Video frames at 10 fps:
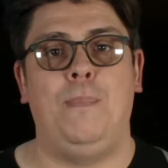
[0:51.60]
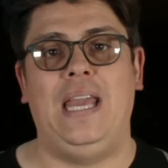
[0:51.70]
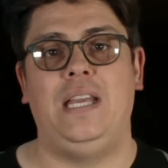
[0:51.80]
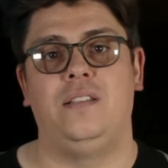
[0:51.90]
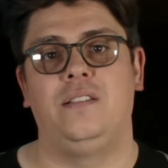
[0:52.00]

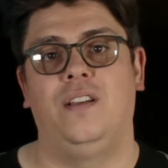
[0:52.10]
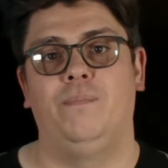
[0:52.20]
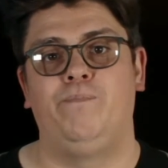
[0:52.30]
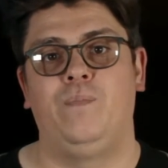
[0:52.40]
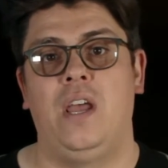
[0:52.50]
peace.
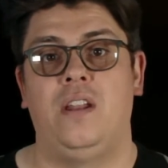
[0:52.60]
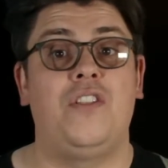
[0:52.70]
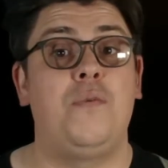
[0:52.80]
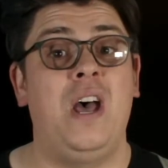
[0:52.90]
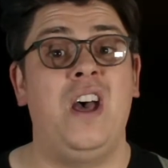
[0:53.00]

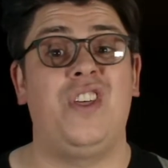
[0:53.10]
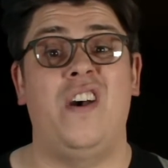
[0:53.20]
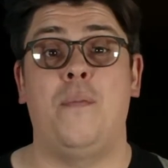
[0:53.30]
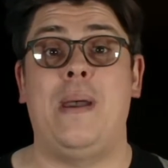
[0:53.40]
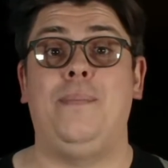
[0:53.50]
Now, the birth
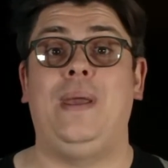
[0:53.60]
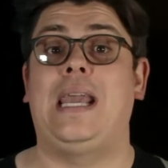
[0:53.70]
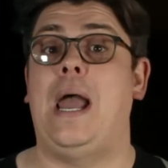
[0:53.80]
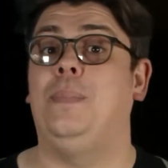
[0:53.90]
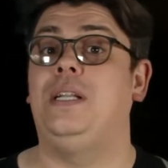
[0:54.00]
of a baby
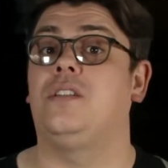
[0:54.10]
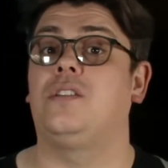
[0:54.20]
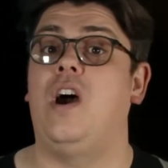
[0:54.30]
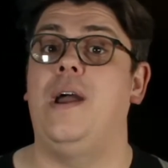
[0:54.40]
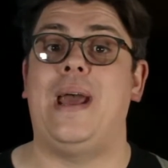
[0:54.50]
can be
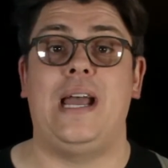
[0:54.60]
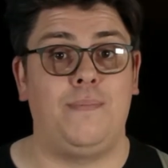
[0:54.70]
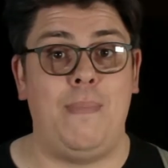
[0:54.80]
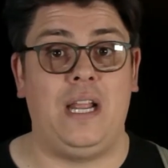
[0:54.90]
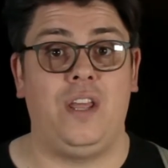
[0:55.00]
described
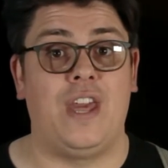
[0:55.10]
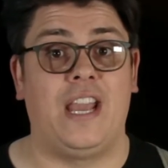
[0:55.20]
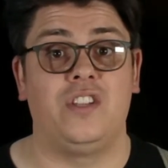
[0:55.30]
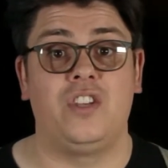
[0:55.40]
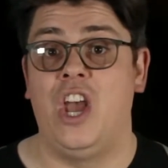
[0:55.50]
as many
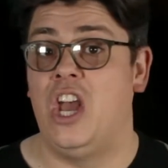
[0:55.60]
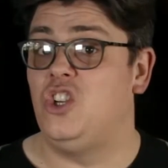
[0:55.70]
things: